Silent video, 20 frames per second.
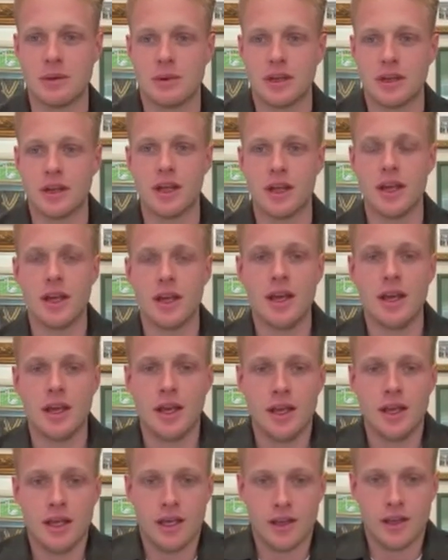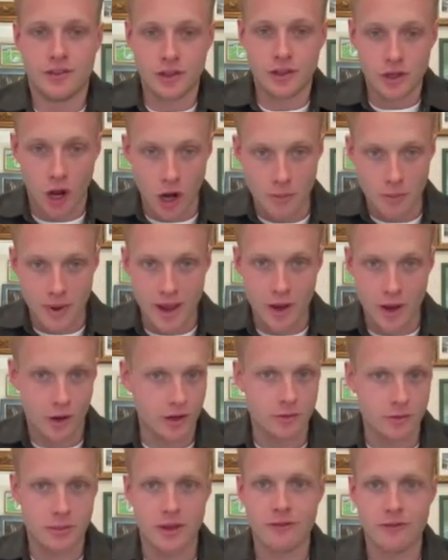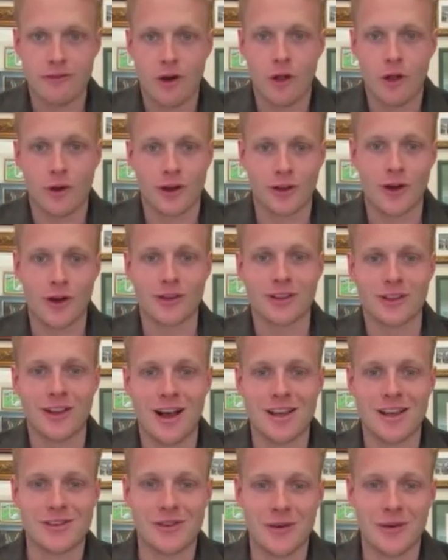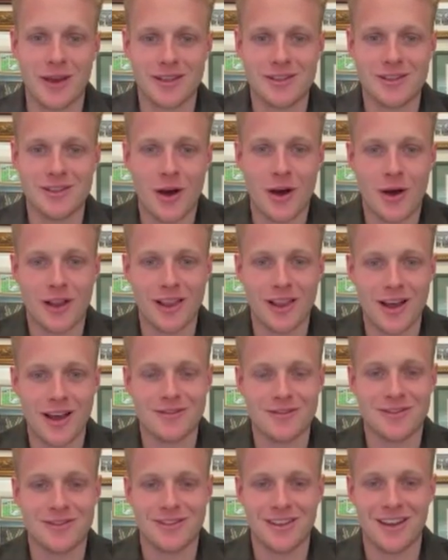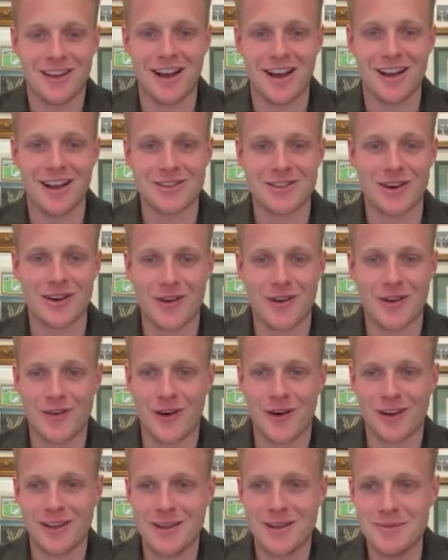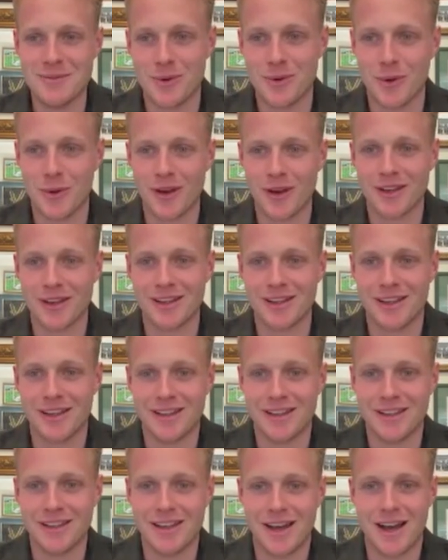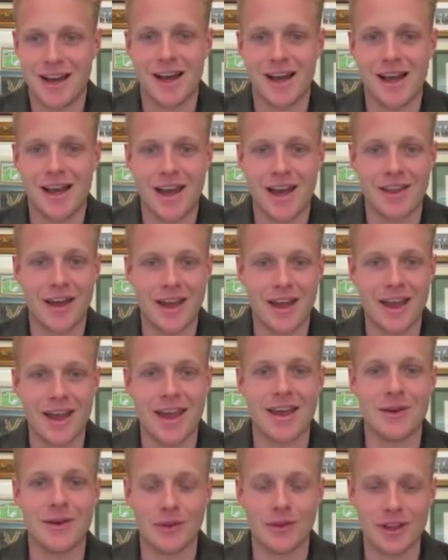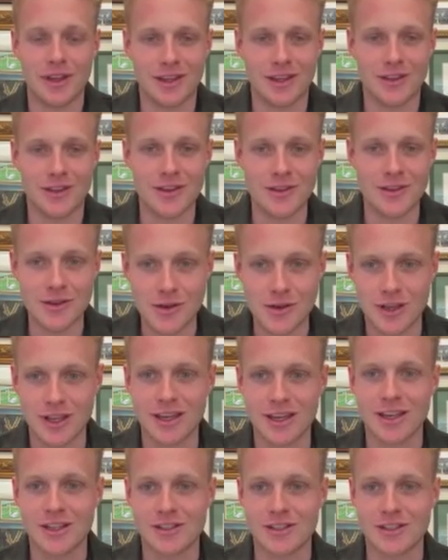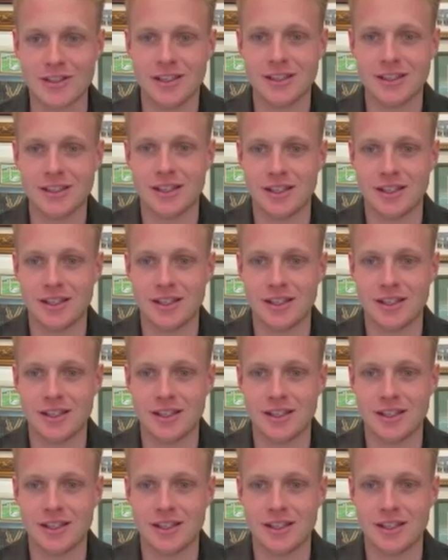But if you know me or you've been following along the last few weeks, I love trying to find an import and how they handle the new conditions.